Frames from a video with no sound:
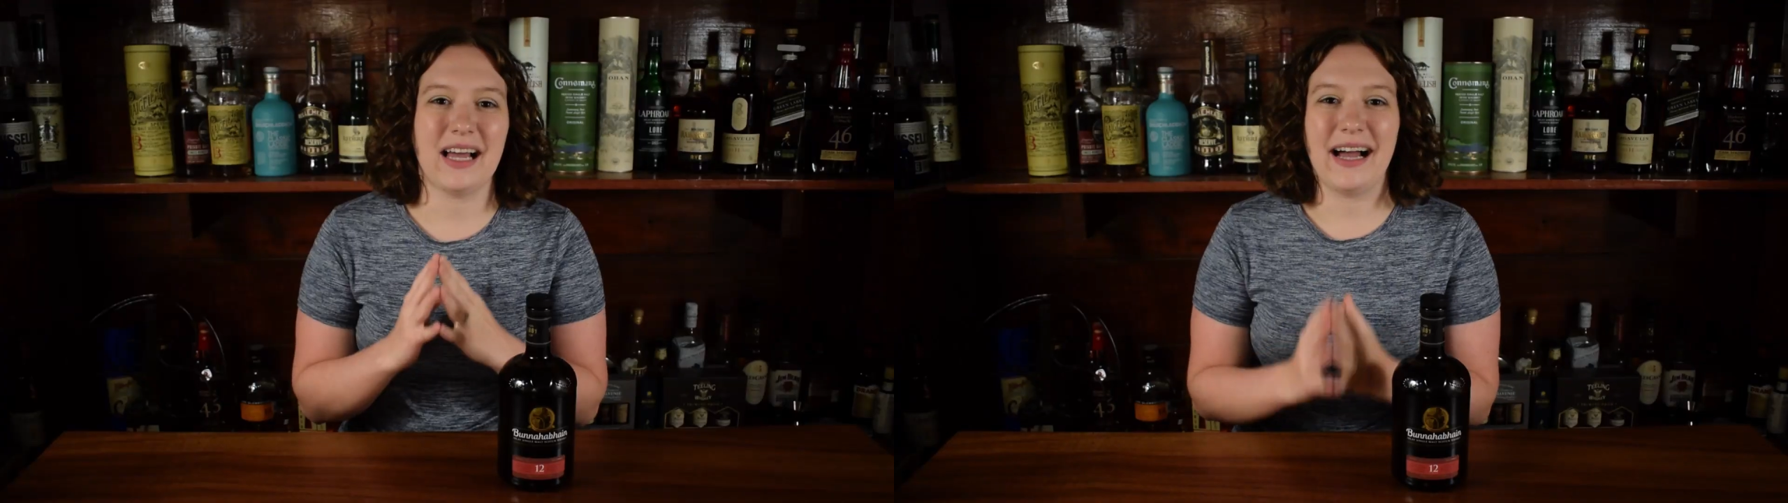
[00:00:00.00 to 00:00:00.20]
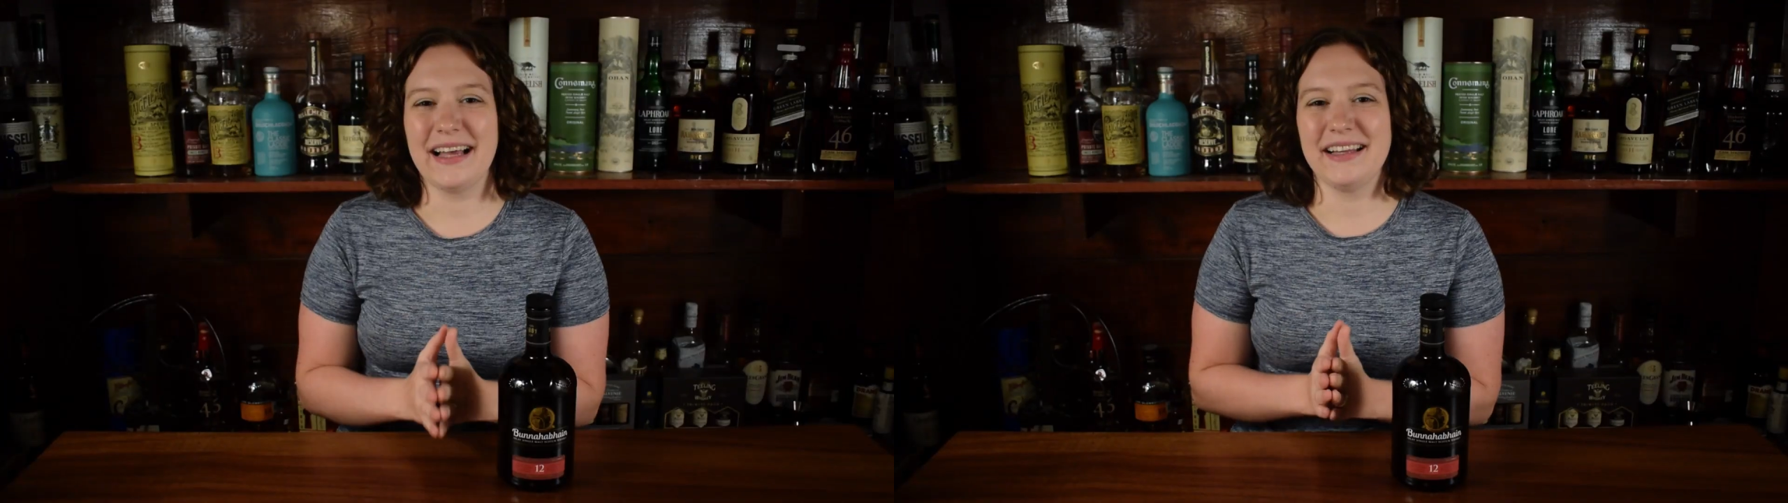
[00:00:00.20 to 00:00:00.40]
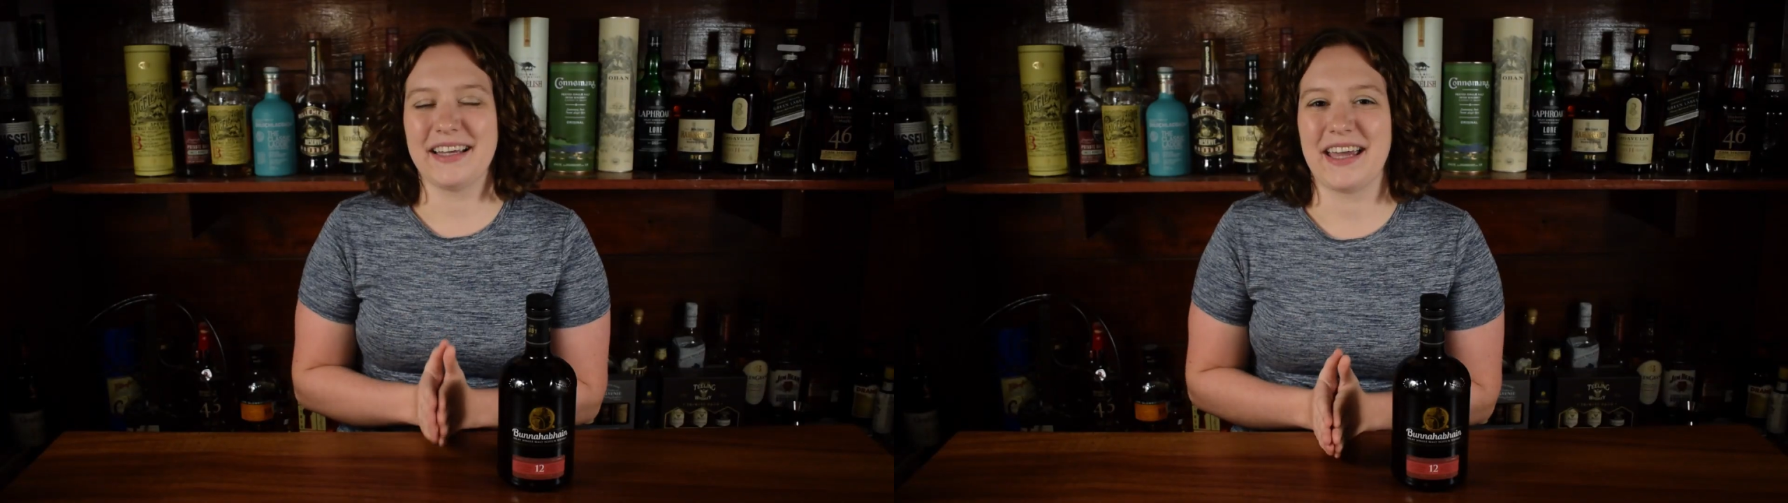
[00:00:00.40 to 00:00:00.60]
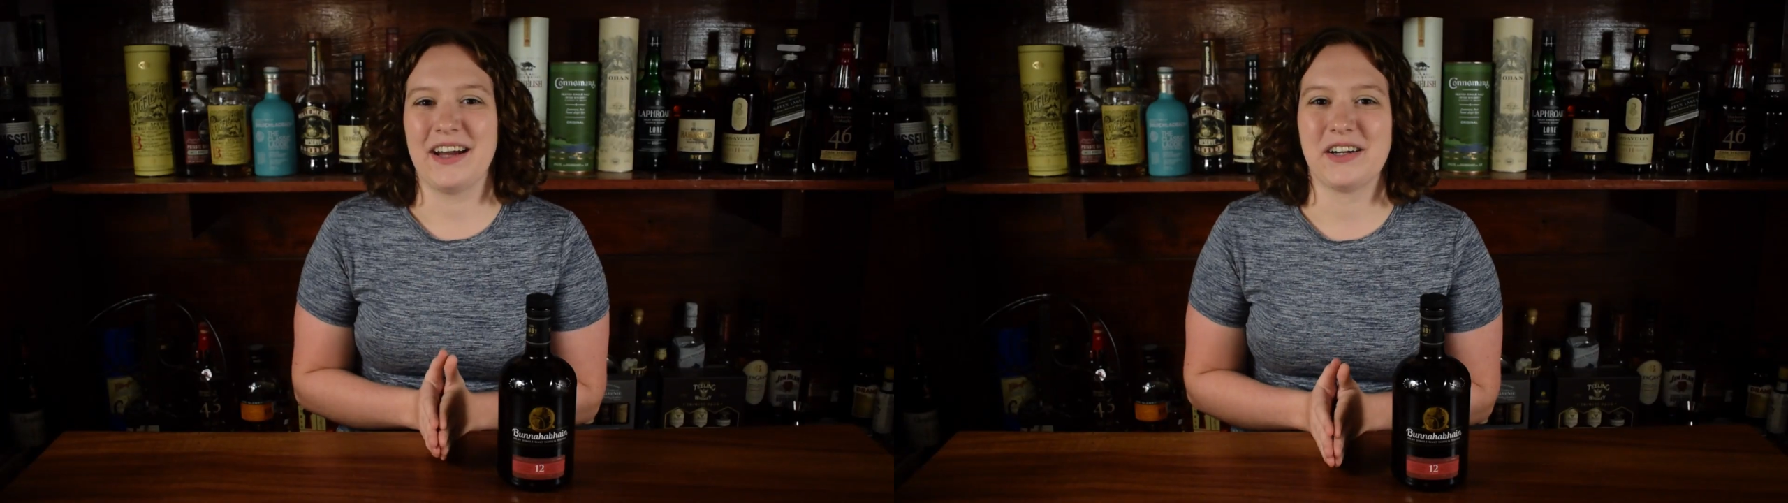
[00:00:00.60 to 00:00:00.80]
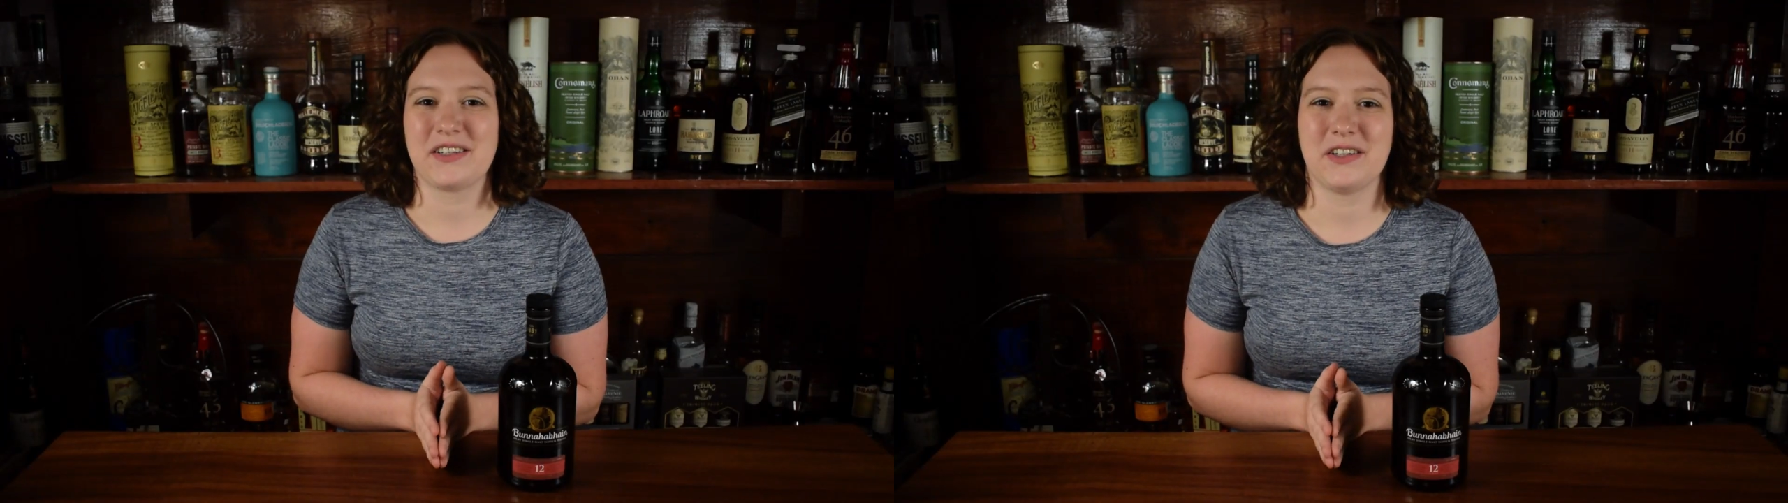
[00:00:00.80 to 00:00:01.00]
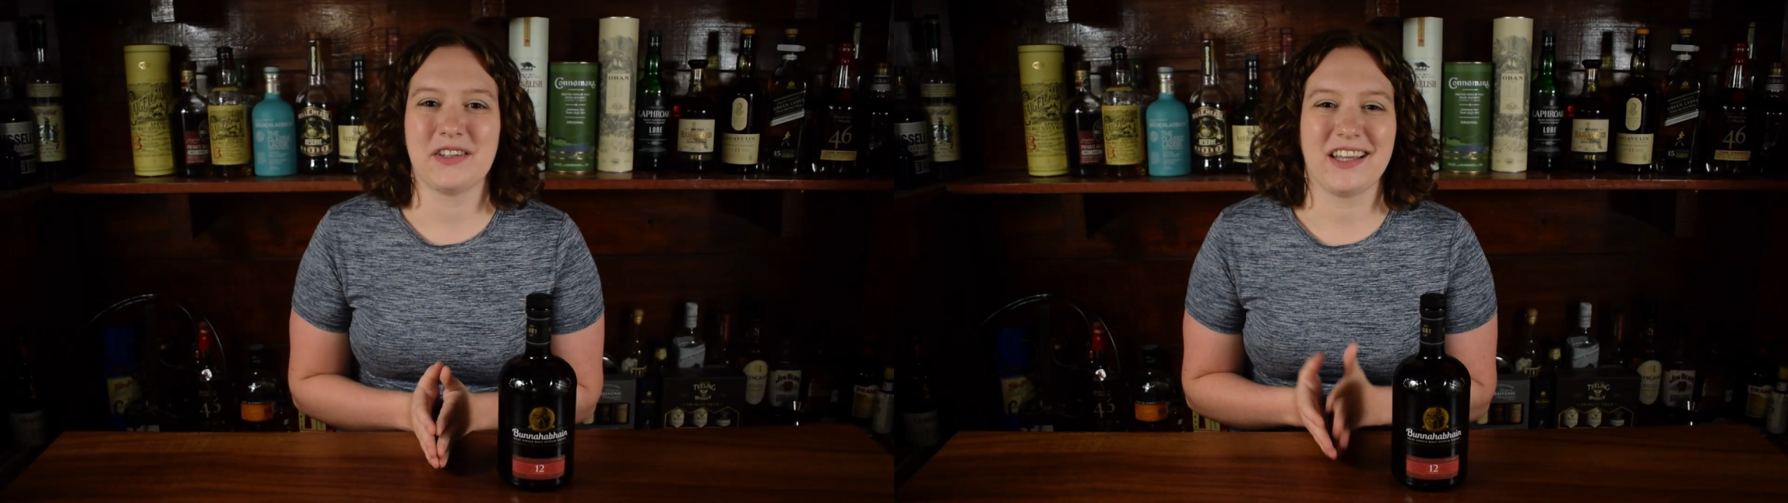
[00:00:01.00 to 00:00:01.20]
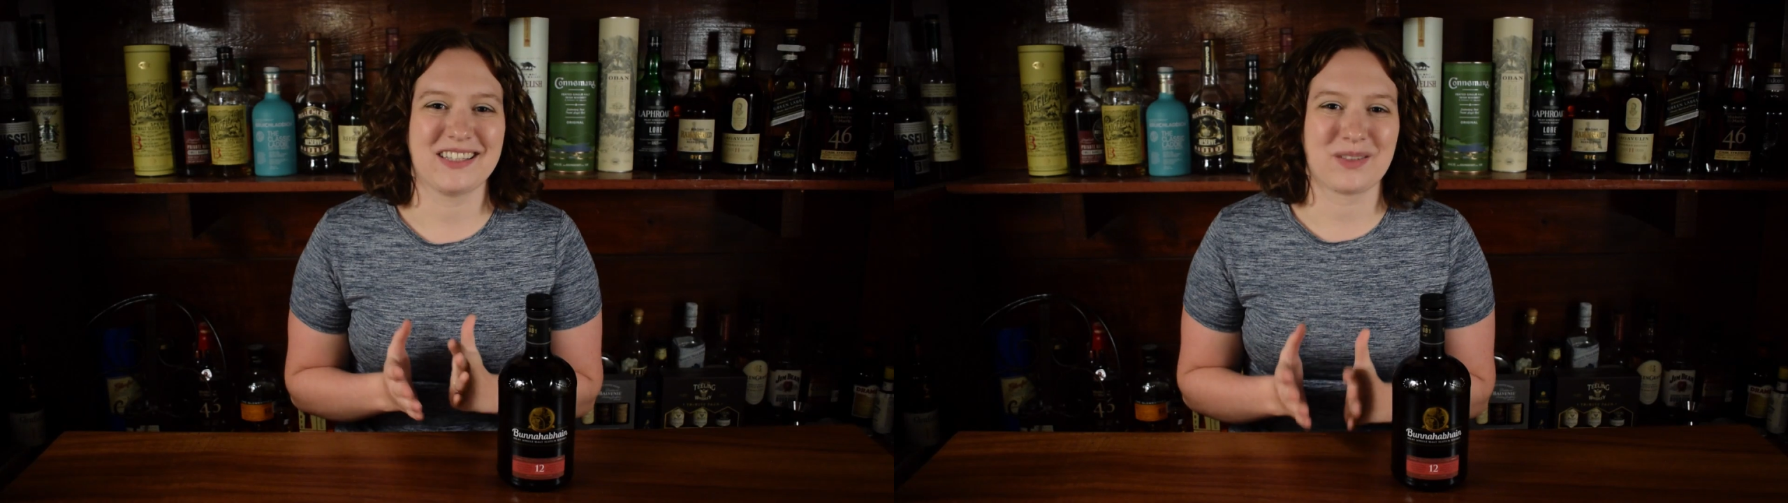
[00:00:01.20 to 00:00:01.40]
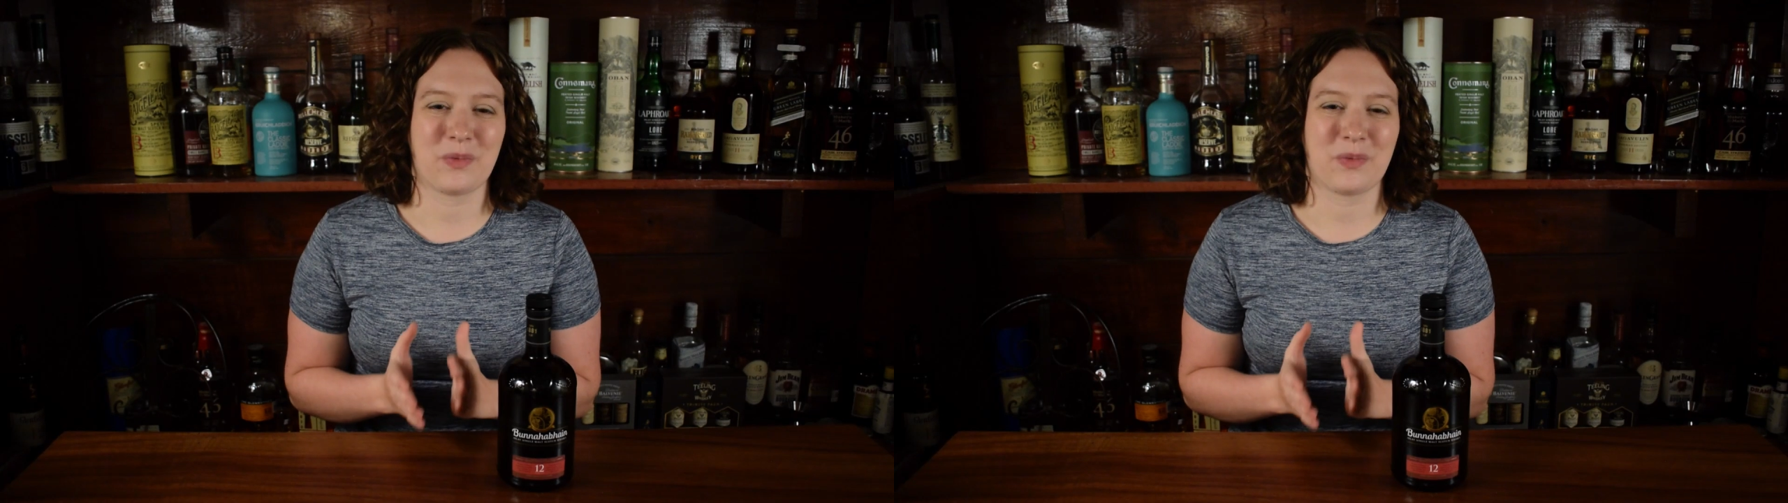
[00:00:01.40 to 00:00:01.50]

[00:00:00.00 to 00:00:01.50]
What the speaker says: Islay character that it's